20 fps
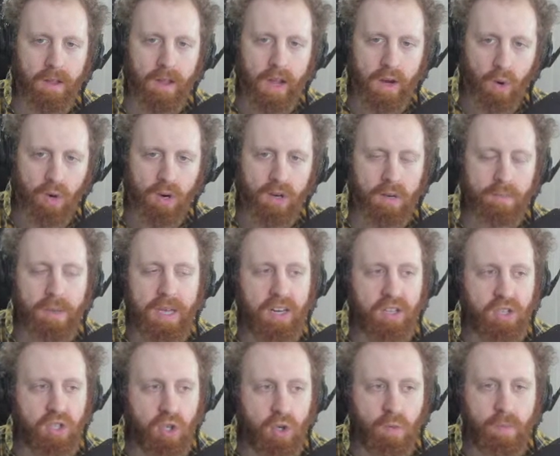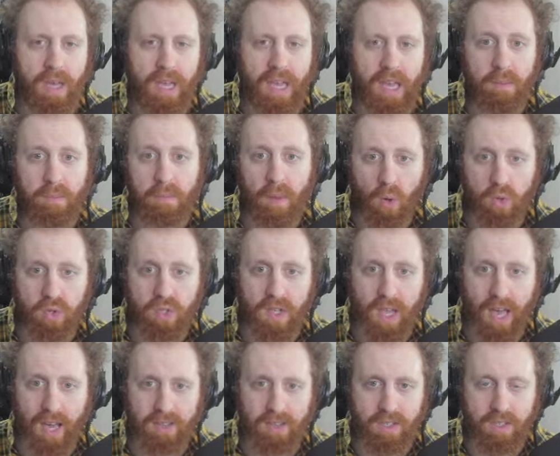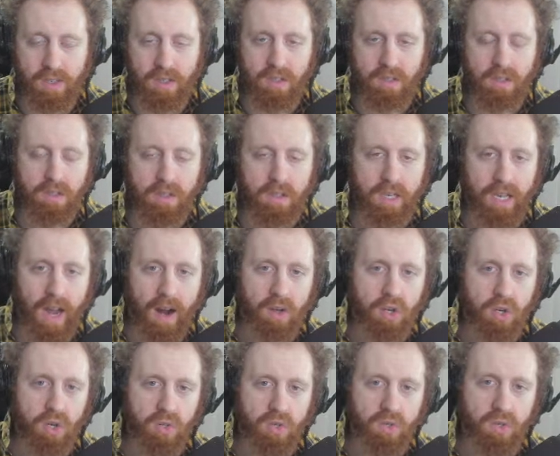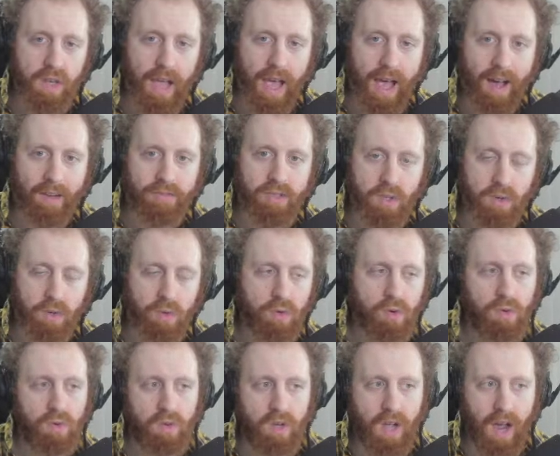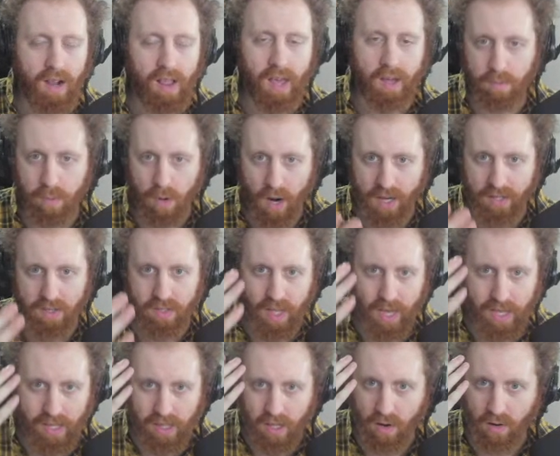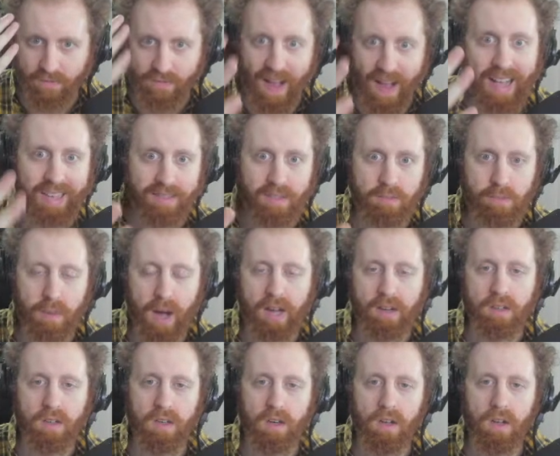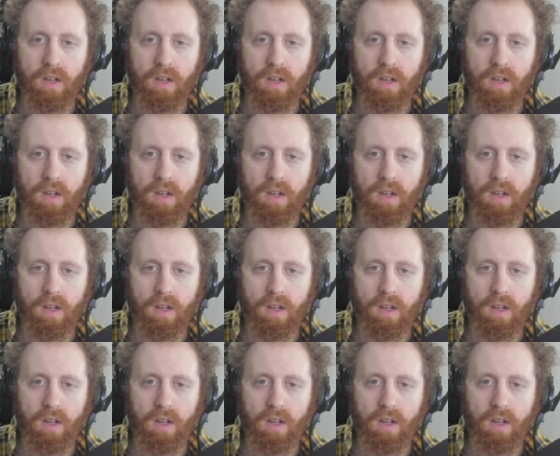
In order to beat a 2P in most cases, characters have to kind of like press like their fastest button.